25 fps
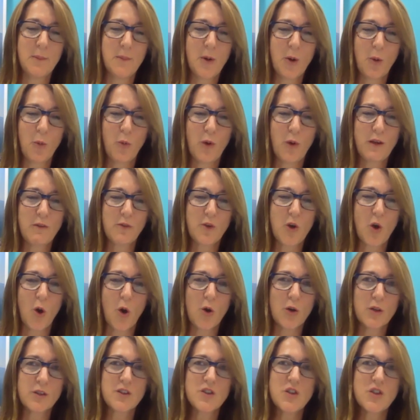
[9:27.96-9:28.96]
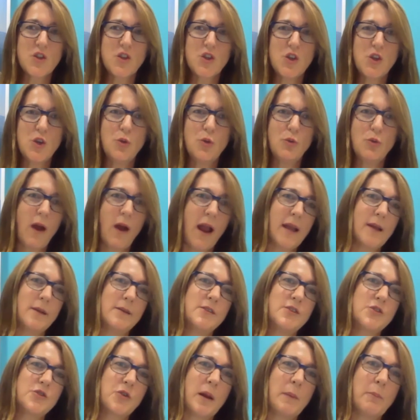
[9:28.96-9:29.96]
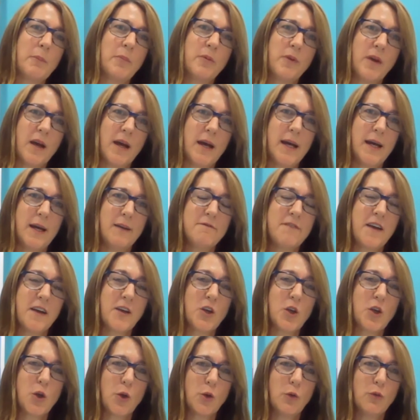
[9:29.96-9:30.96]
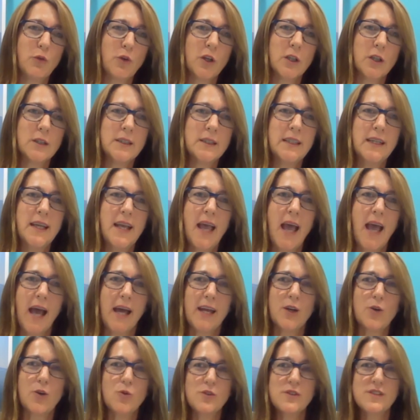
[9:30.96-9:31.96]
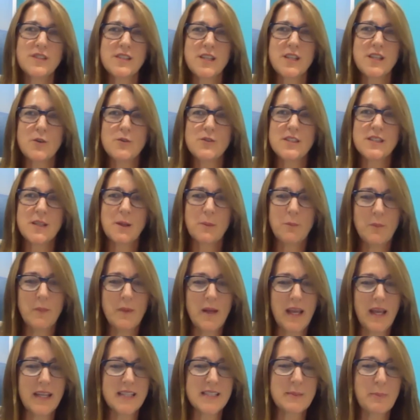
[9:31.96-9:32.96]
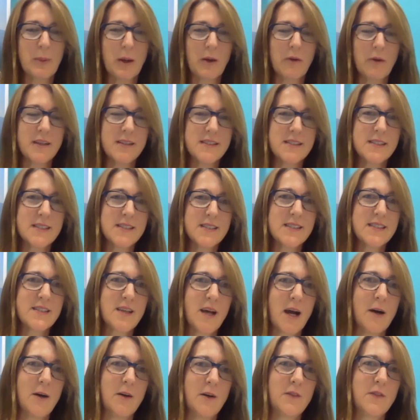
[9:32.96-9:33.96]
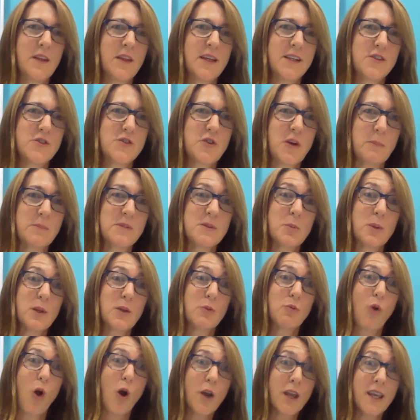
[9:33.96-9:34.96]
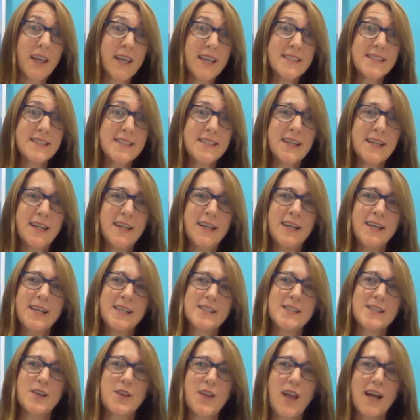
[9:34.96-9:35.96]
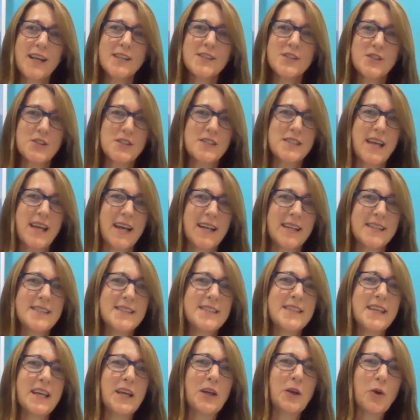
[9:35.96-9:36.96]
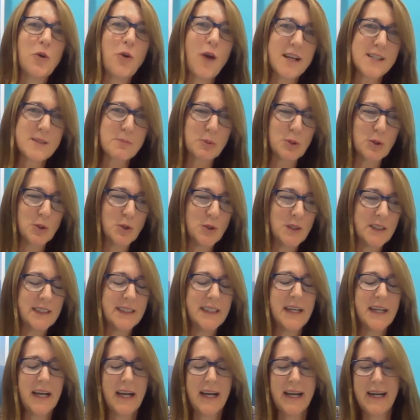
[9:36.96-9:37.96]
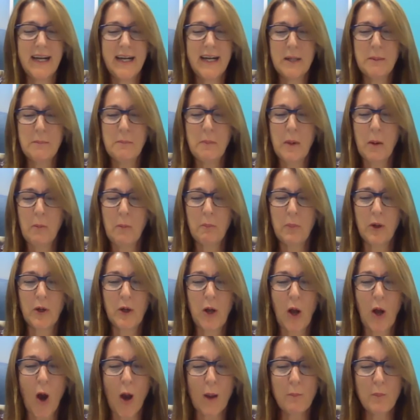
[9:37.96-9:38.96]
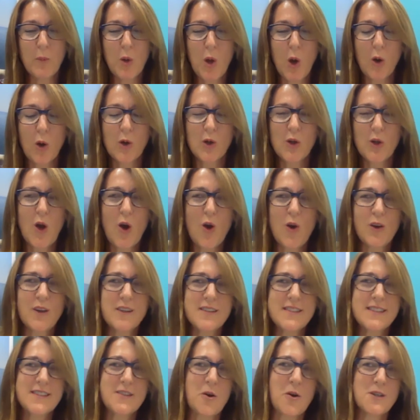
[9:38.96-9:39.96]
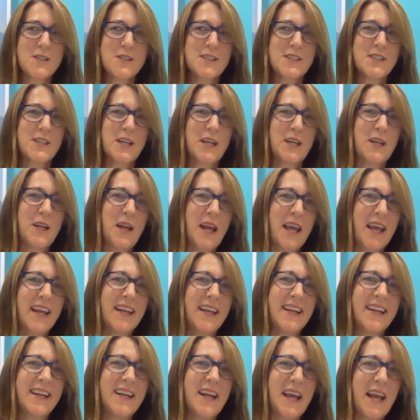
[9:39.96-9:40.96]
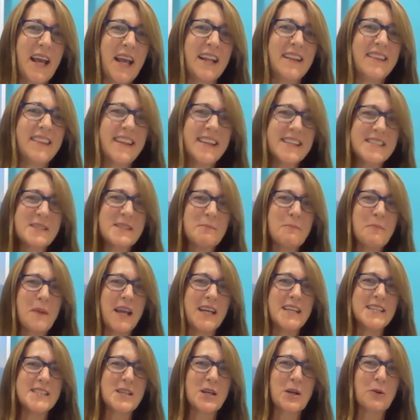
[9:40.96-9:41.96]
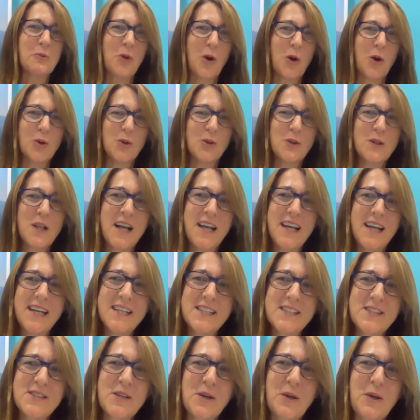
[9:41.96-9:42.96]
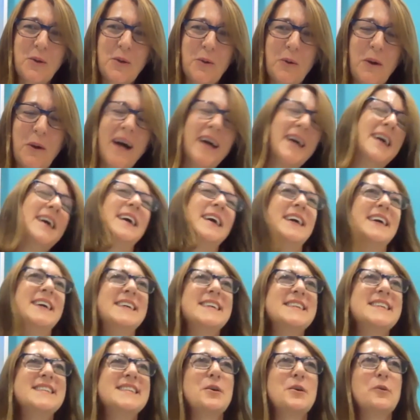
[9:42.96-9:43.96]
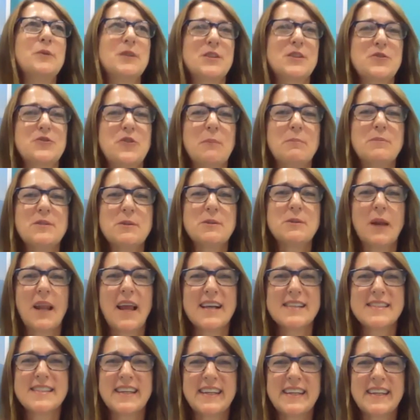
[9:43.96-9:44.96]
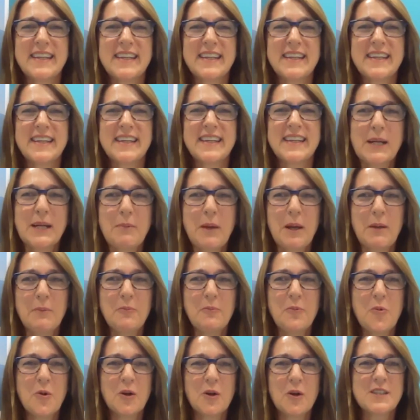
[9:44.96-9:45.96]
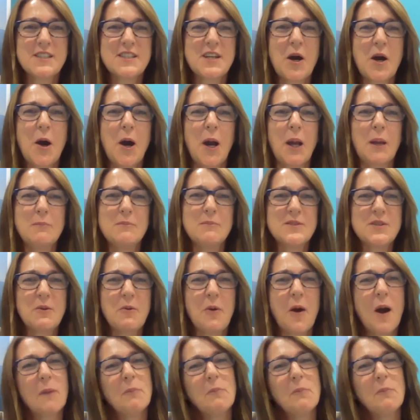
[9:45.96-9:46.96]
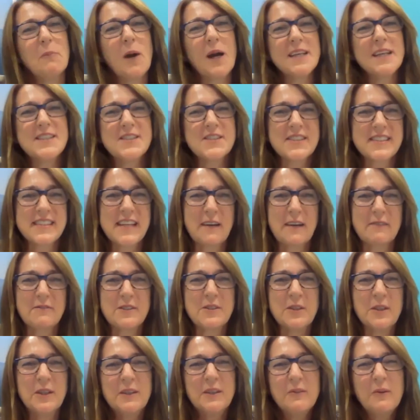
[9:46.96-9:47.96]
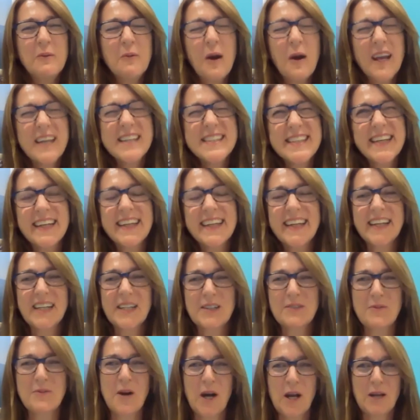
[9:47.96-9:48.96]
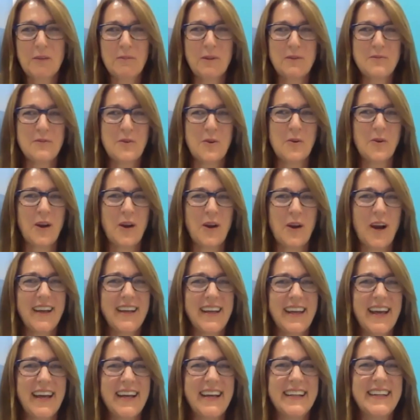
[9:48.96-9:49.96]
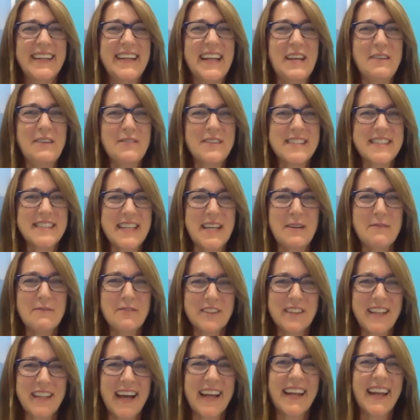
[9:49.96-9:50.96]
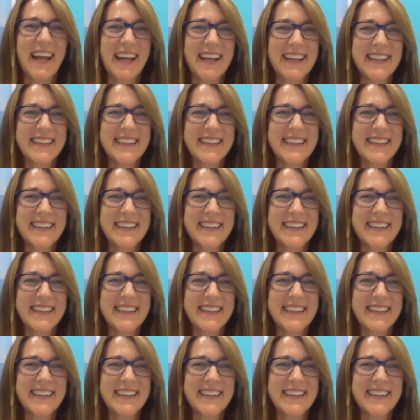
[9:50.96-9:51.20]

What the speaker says: We've got the new round trip, Vancouver, and also some experiences on the trips with the Rockies. So that just sounds incredible. But I'm not long started in this amazing role. So a trip to Alaska needs a little bit more time. So I might just have to wait a little while before I leave the team for that length.